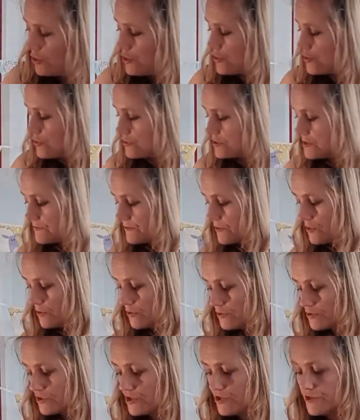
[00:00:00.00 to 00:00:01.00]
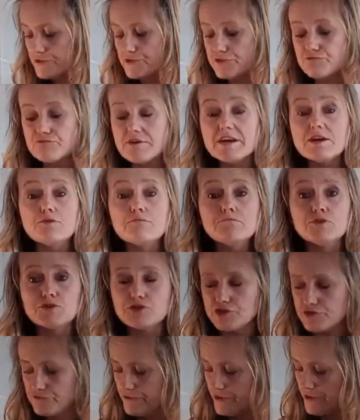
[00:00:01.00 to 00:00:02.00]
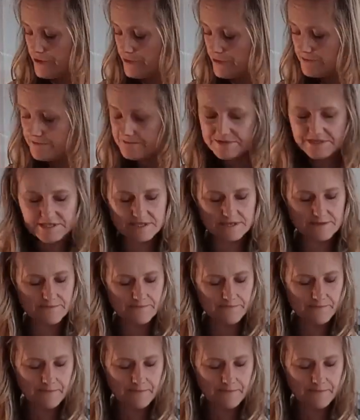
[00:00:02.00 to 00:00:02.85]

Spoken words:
You could of course use real mushrooms